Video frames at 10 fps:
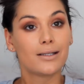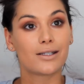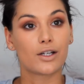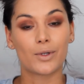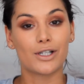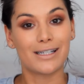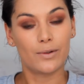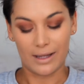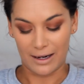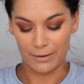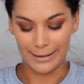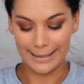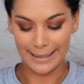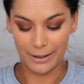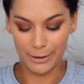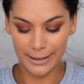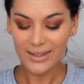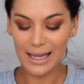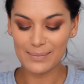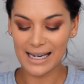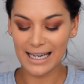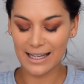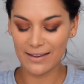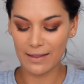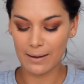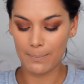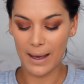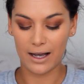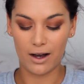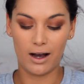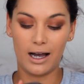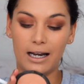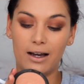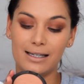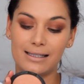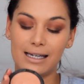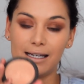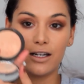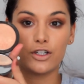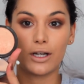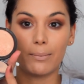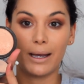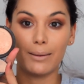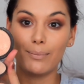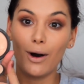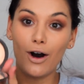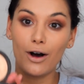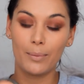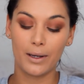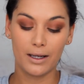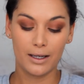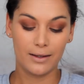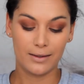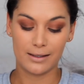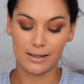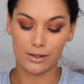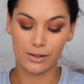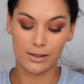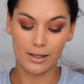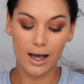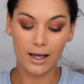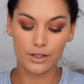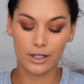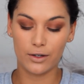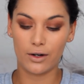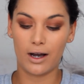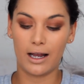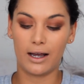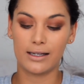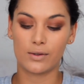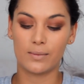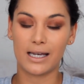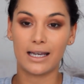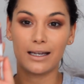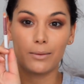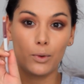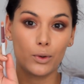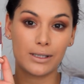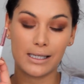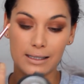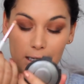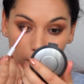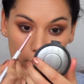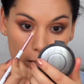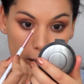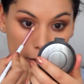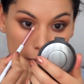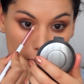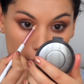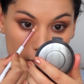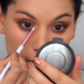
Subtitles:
still have to deal with that right now. I'm taking the Becca highlight in Champagne Pop. This is such a good highlight, so I'm taking a more detailed brush